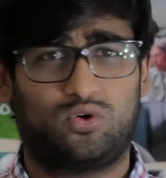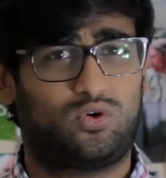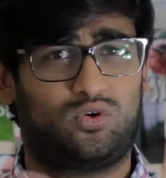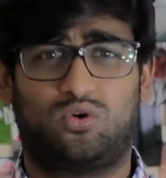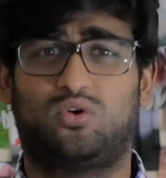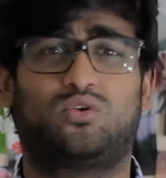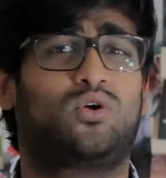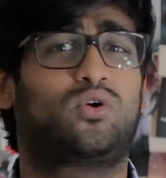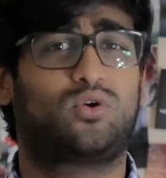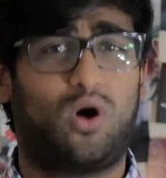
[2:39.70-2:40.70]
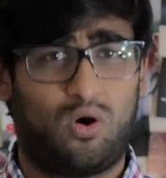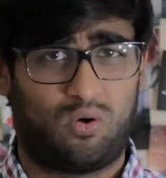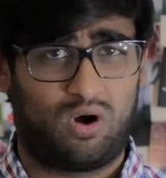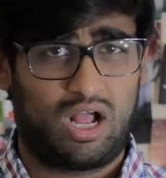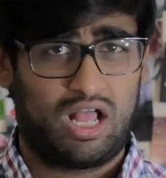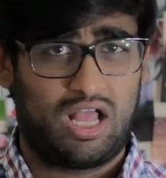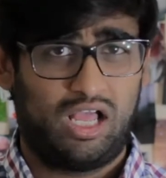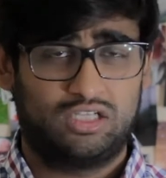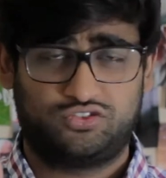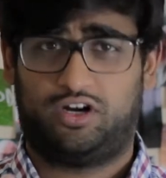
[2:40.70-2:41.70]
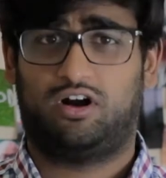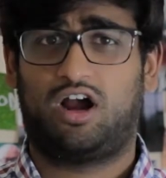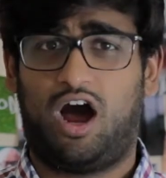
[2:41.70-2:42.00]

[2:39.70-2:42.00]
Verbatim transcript: no, no, no, no, no, no, no, no. Sarah